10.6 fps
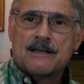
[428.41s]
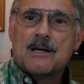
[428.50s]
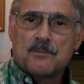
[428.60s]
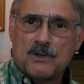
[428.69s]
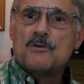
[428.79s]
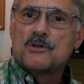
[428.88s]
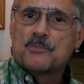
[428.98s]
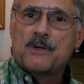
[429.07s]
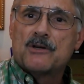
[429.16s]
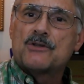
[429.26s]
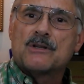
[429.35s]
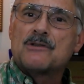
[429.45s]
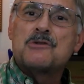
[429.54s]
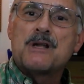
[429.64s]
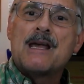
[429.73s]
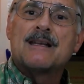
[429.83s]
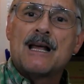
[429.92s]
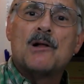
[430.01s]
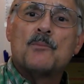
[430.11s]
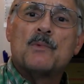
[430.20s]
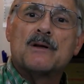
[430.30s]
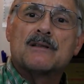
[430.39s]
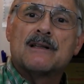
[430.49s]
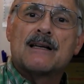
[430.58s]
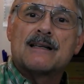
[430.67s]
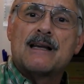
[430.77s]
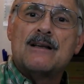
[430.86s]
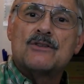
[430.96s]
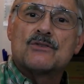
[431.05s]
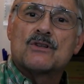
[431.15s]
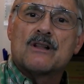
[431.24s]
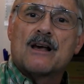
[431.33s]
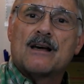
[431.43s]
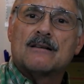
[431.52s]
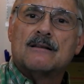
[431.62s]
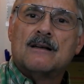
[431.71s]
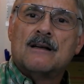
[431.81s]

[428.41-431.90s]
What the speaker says: That blue is piercing. You can't help but not gaze into that.